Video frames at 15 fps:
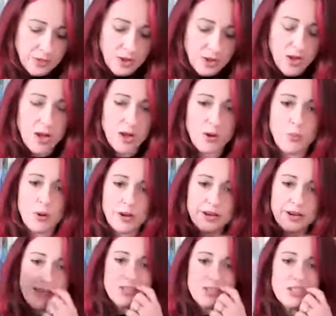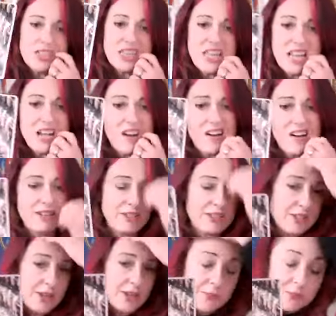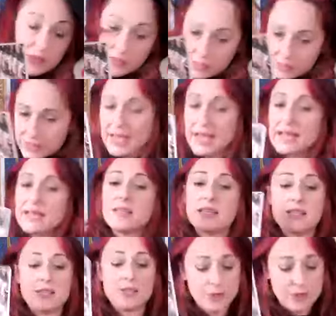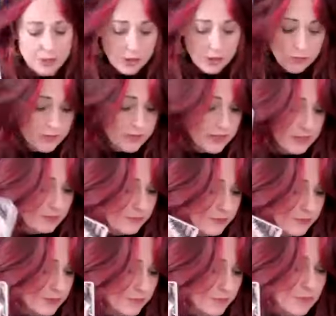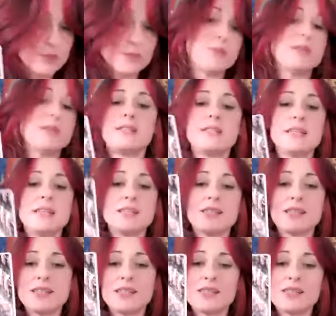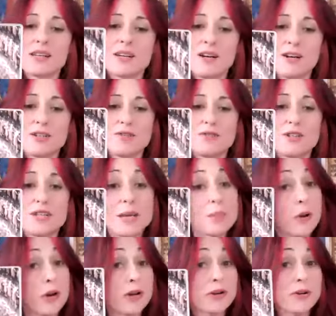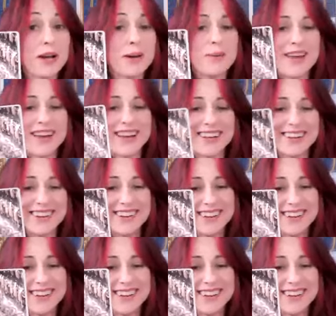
Oh, what an interesting card. So to end this, the resolve and the infinite possibilities, this is the card of deprogramming.